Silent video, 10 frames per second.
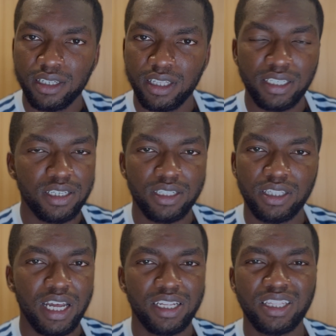That's it.
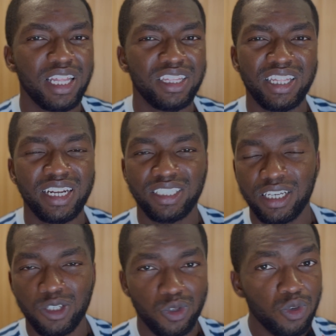That is
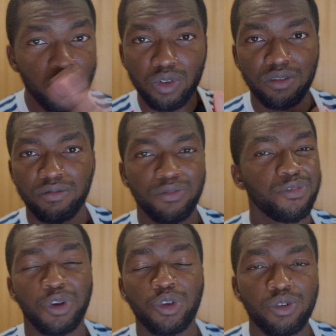just too good
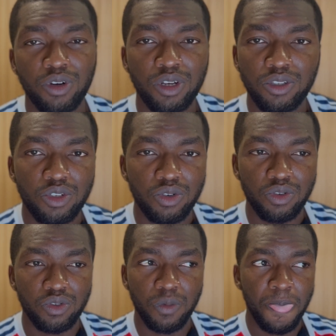for you
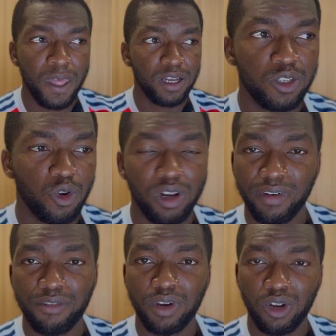to
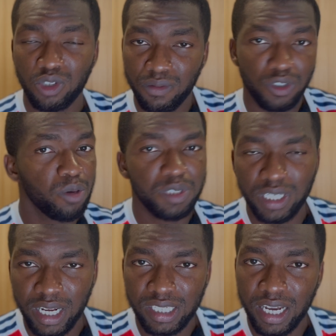qualify for a lot of jobs in
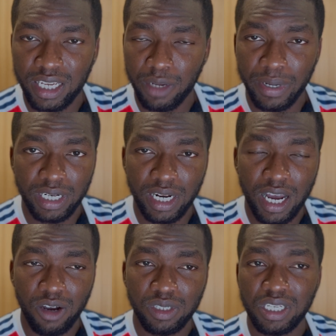Qatar here. But
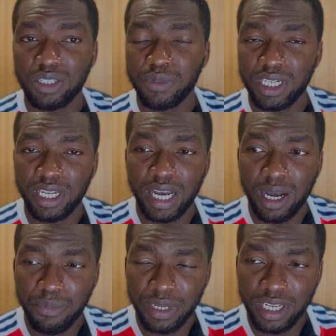now she's been in her
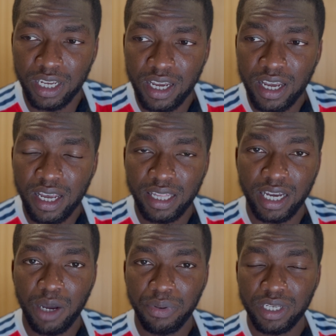company and the
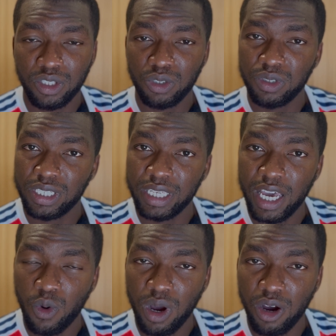company is not treating
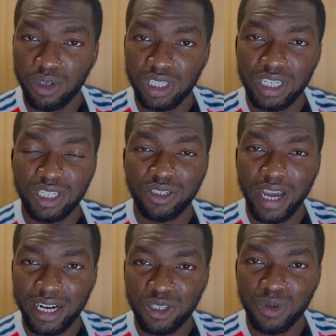her well. She
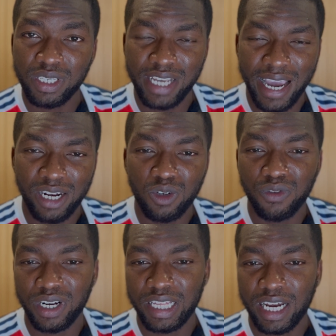tried to resign, look for
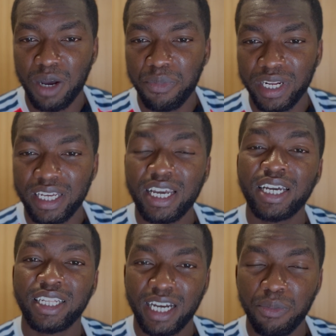another company.
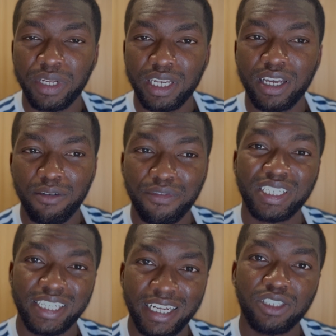The company
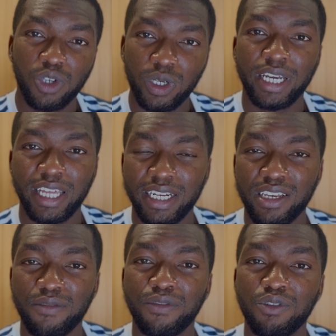emphatically told her that
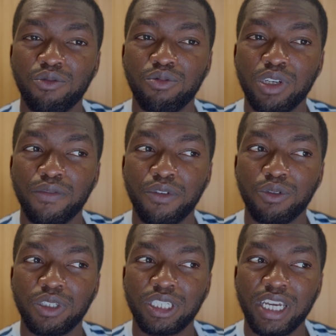if you
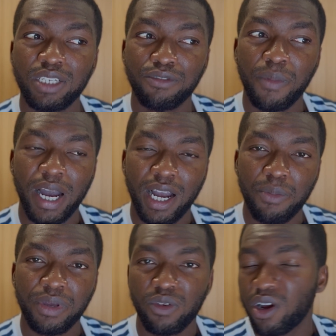change from our
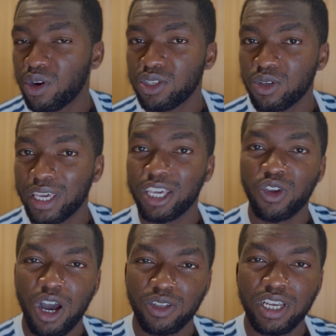company, we are going to kick you
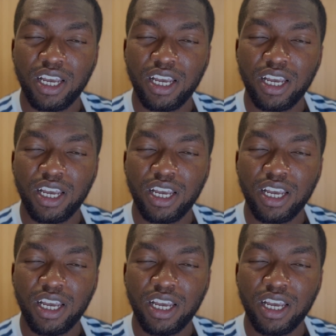out.